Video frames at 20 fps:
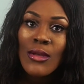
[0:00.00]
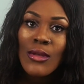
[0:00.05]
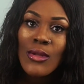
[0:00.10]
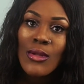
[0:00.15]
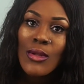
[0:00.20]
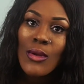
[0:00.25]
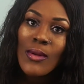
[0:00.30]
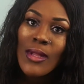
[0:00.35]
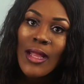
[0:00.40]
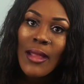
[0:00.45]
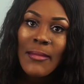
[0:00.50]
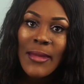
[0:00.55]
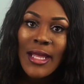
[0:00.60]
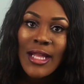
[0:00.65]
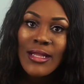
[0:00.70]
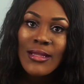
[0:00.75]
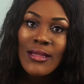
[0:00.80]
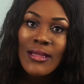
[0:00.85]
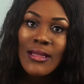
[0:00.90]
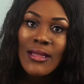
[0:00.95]
you know what I
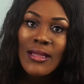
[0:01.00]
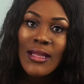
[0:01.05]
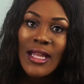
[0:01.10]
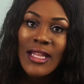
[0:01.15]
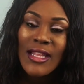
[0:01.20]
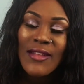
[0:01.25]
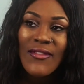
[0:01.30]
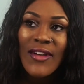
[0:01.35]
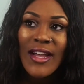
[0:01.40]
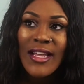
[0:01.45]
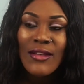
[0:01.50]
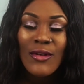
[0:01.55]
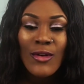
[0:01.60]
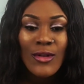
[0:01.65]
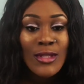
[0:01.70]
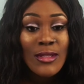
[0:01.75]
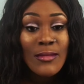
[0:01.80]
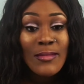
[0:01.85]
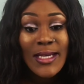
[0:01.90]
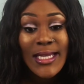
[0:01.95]
mean? And if I go
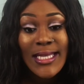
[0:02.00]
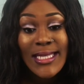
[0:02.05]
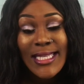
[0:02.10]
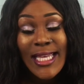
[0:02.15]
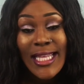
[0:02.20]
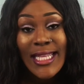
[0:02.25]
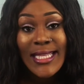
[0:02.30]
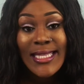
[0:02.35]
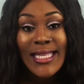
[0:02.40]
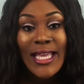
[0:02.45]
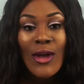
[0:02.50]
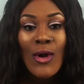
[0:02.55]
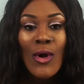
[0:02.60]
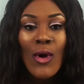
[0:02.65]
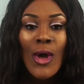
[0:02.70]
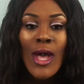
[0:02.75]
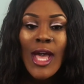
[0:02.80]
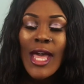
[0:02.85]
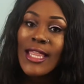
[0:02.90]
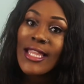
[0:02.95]
to the police then and say,
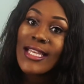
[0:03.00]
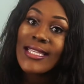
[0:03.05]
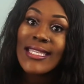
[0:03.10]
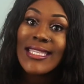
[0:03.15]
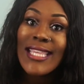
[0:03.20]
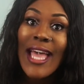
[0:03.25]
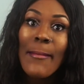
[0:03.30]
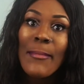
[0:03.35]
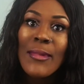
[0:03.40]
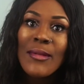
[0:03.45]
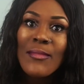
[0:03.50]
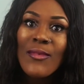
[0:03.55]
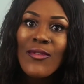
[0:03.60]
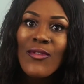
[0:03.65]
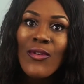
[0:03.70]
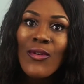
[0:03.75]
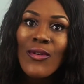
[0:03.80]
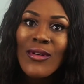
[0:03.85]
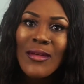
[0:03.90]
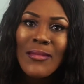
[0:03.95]
oh, this has happened
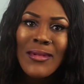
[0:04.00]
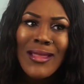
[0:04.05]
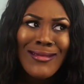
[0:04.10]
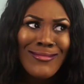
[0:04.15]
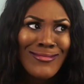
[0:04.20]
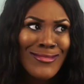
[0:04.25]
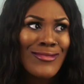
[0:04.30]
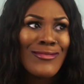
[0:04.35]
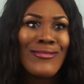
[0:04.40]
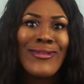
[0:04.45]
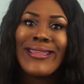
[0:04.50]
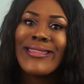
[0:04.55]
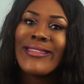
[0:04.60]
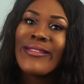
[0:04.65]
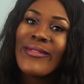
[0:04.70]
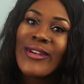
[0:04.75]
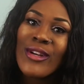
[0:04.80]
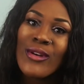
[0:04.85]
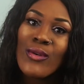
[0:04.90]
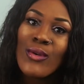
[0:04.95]
before, they'll be like, well, where's the
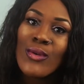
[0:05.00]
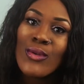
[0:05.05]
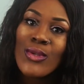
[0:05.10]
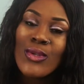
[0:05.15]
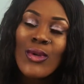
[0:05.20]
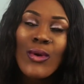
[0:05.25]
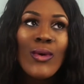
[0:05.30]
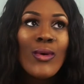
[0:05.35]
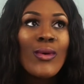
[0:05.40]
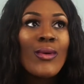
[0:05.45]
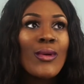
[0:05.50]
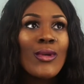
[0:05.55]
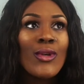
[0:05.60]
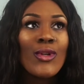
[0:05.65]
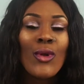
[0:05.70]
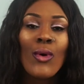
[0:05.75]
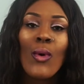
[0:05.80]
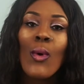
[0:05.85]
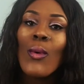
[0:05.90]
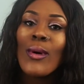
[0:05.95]
record? So,
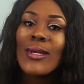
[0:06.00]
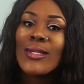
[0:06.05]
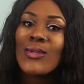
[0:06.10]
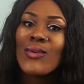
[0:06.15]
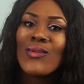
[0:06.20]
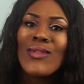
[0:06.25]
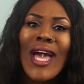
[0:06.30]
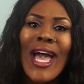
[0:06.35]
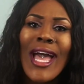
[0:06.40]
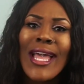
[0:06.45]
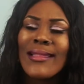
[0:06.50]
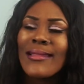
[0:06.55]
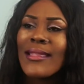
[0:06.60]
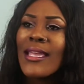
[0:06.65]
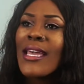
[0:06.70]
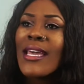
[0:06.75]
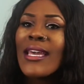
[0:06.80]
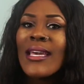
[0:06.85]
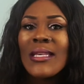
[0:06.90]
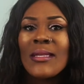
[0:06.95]
always do that and
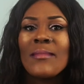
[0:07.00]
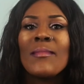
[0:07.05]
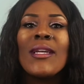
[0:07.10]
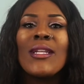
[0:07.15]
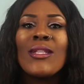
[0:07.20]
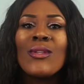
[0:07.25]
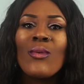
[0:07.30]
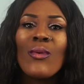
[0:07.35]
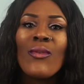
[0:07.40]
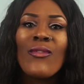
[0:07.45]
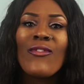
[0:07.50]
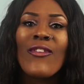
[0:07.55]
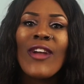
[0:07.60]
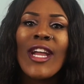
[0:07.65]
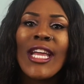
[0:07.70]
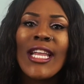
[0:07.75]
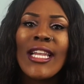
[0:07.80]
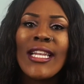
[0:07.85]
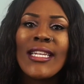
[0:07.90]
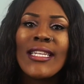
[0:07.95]
speak to a
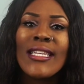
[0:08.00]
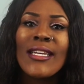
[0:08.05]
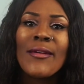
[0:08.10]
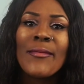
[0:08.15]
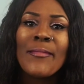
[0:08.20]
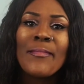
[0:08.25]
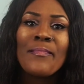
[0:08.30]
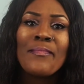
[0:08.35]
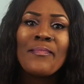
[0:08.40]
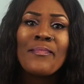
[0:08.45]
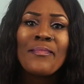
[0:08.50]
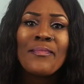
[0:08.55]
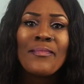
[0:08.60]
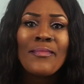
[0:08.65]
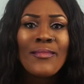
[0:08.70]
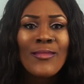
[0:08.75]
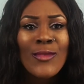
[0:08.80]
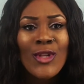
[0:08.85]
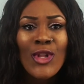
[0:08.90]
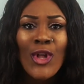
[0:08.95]
friend.
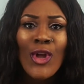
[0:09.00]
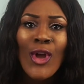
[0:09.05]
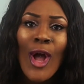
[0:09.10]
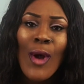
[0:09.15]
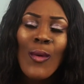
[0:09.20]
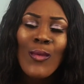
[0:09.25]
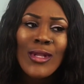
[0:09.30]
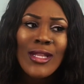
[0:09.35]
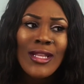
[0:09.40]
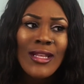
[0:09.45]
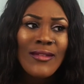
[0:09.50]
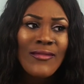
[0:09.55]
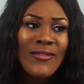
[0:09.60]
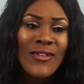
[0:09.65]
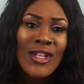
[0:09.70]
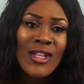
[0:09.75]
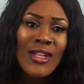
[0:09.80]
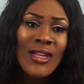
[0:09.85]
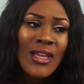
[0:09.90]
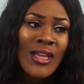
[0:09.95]
I wouldn't have
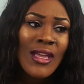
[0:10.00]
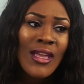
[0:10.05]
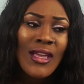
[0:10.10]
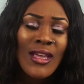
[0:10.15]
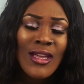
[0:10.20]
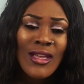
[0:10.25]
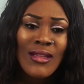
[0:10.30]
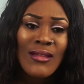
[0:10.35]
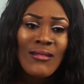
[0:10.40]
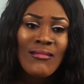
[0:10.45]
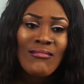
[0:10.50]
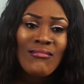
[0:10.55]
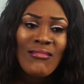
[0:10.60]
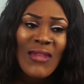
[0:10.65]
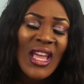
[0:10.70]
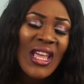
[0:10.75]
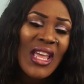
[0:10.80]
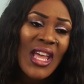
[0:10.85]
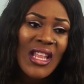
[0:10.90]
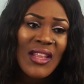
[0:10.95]
said,
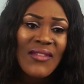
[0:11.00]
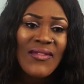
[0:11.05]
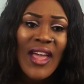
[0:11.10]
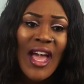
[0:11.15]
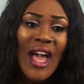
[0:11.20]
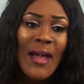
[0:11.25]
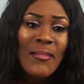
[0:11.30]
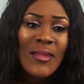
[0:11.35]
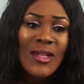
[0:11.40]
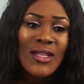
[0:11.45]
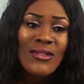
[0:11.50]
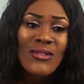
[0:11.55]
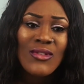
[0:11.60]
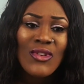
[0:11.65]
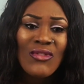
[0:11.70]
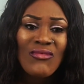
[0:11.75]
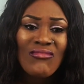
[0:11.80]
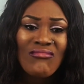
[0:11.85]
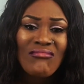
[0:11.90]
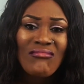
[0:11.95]
again, if that happened,
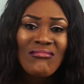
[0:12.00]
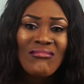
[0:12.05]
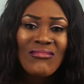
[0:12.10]
don't